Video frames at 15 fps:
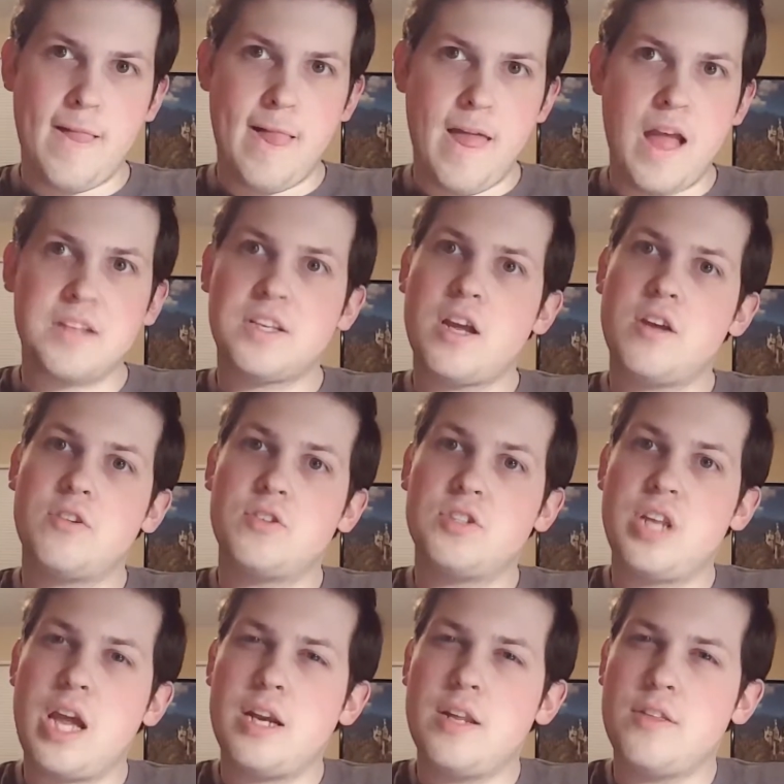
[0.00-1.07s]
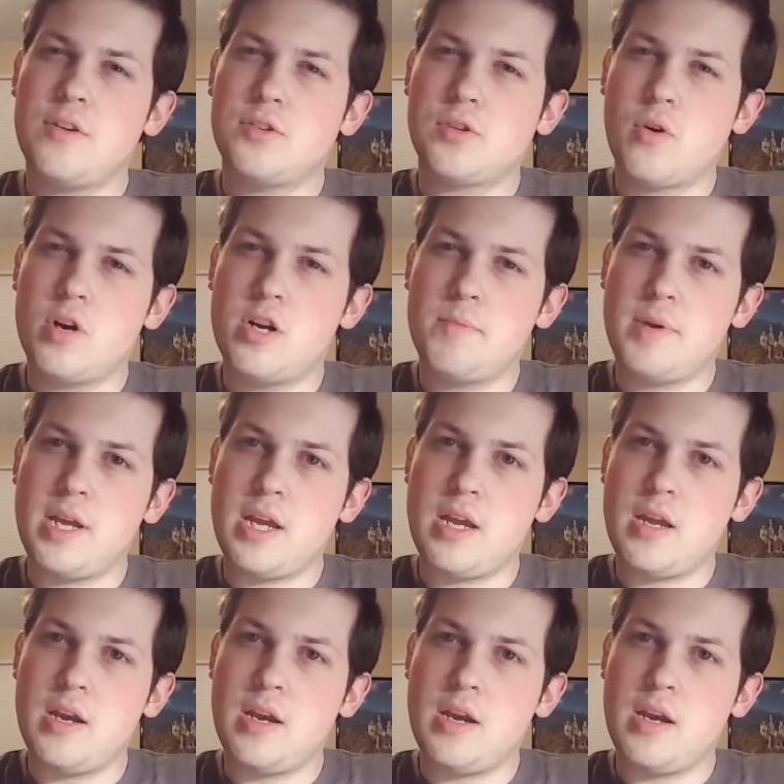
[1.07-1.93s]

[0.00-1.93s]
As I understand it, there's going to be